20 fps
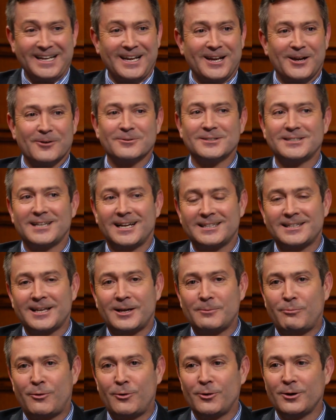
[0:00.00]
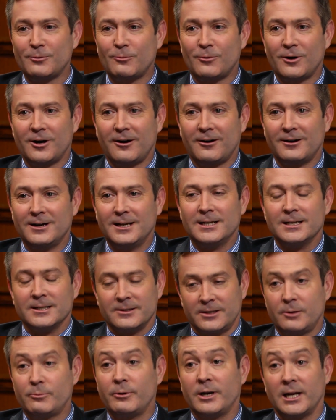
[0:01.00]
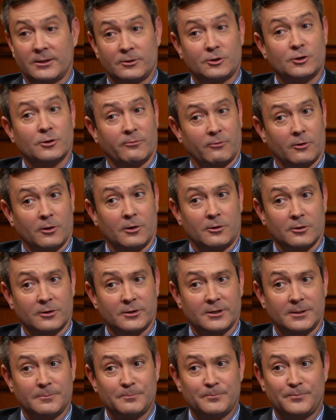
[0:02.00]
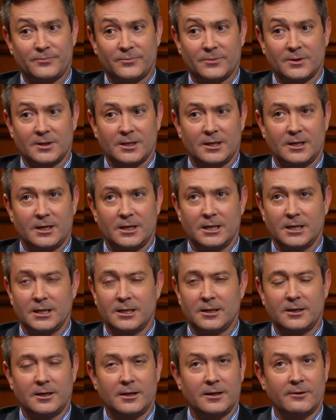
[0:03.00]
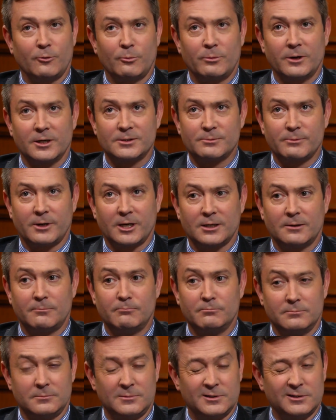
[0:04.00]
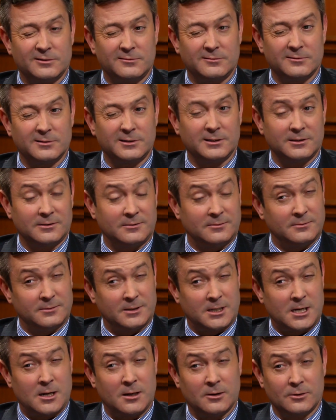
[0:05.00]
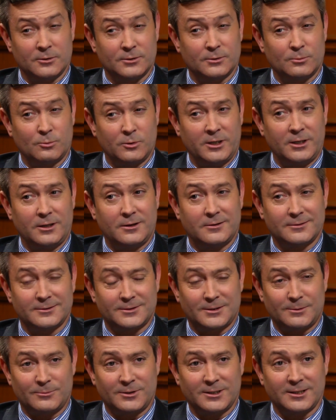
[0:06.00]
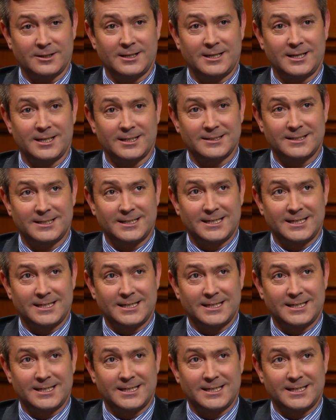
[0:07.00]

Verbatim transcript: it was at that point where they'd been at the show for a long time. And everybody's making a million dollars a week, something like that.